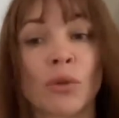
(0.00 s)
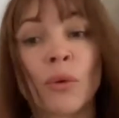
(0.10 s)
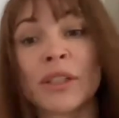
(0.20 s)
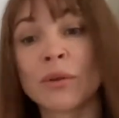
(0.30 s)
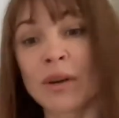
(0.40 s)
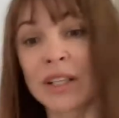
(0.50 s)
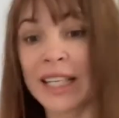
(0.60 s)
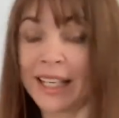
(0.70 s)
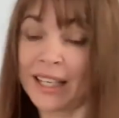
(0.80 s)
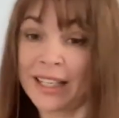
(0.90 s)

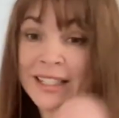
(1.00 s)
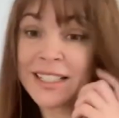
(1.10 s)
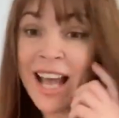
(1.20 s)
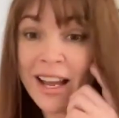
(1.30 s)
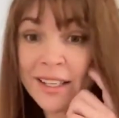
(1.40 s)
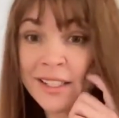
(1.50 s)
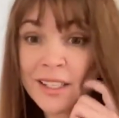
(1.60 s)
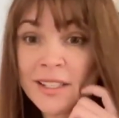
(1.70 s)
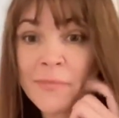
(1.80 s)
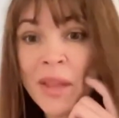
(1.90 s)
nodokļi is
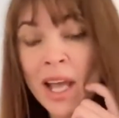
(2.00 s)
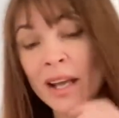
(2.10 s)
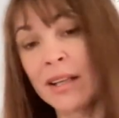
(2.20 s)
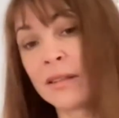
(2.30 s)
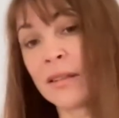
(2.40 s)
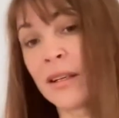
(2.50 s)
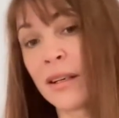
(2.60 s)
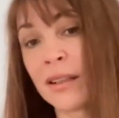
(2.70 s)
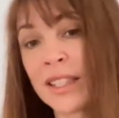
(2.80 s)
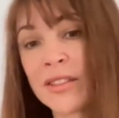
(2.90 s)
taxes, and
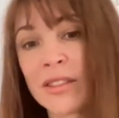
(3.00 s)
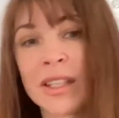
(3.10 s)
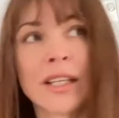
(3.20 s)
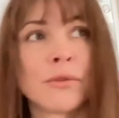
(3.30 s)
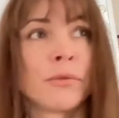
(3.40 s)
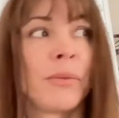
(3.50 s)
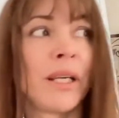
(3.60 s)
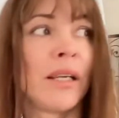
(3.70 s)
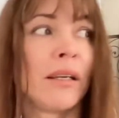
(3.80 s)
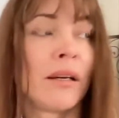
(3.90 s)
uh, literally it would
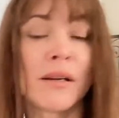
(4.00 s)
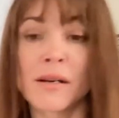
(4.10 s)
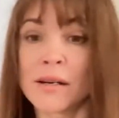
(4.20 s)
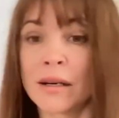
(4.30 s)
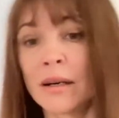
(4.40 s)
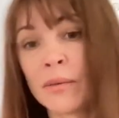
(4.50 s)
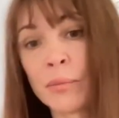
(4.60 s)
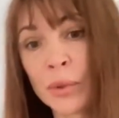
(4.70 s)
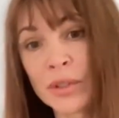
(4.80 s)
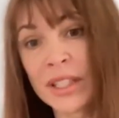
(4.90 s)
be uh,
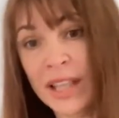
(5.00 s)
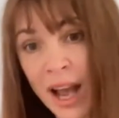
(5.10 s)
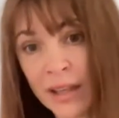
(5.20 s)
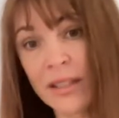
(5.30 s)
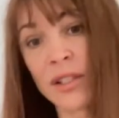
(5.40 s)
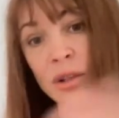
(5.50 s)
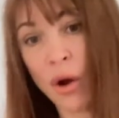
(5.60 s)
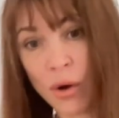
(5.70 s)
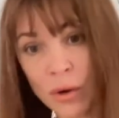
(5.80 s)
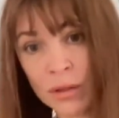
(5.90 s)
put taxes
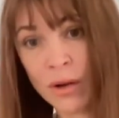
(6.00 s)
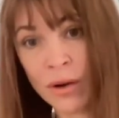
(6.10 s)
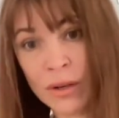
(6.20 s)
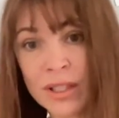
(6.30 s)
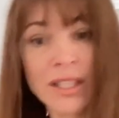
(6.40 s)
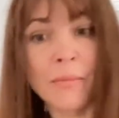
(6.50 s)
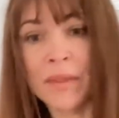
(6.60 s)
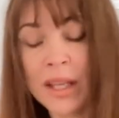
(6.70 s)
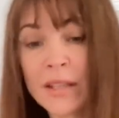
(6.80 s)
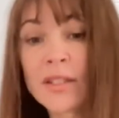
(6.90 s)
on, on
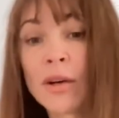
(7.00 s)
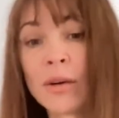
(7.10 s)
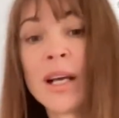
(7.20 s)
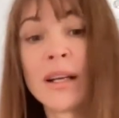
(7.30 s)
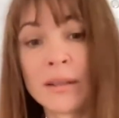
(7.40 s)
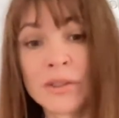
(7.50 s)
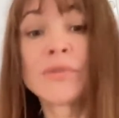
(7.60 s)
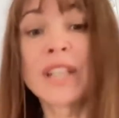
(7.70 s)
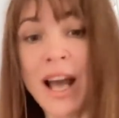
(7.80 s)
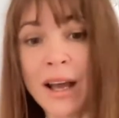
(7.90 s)
something. So to
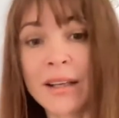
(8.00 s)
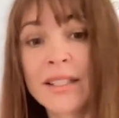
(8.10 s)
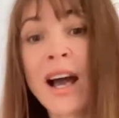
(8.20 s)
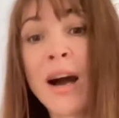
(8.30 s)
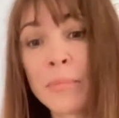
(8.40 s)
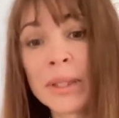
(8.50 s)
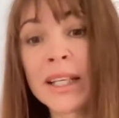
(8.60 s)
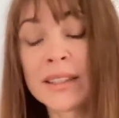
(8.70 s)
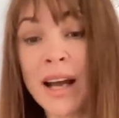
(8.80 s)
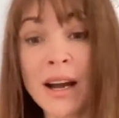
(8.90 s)
tax,
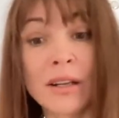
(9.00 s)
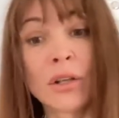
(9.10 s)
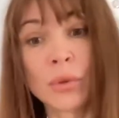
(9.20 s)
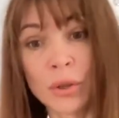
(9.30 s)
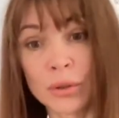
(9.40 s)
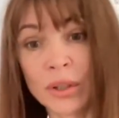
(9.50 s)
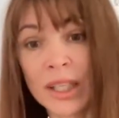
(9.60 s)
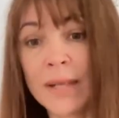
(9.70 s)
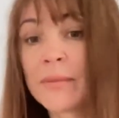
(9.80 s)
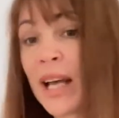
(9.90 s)
aplikt ar
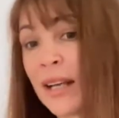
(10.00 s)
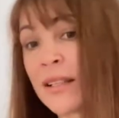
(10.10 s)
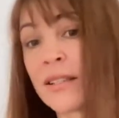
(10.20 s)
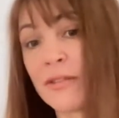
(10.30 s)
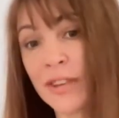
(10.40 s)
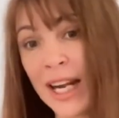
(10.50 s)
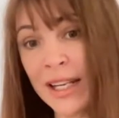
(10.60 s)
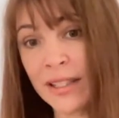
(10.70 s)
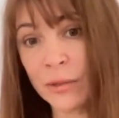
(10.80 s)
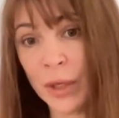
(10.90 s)
nodokļiem. That is a
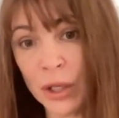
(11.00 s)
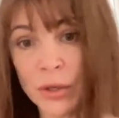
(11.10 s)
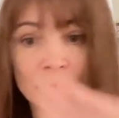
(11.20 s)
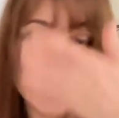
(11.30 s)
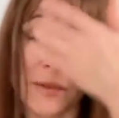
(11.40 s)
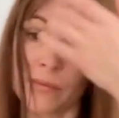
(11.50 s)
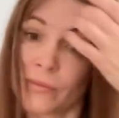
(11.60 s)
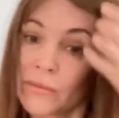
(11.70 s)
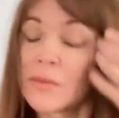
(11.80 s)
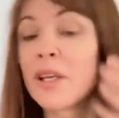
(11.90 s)
phrase that we use
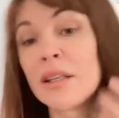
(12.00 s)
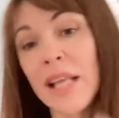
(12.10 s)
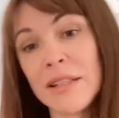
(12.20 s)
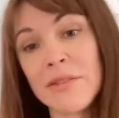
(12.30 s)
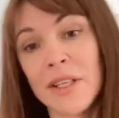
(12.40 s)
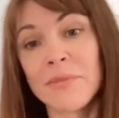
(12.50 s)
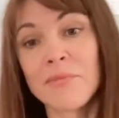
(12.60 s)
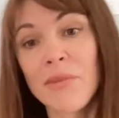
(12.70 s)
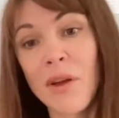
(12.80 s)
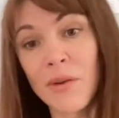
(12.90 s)
in Latvian.
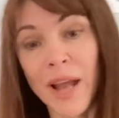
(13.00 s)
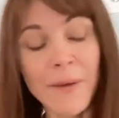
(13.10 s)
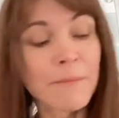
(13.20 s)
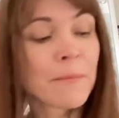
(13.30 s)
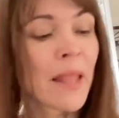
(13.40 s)
Okay,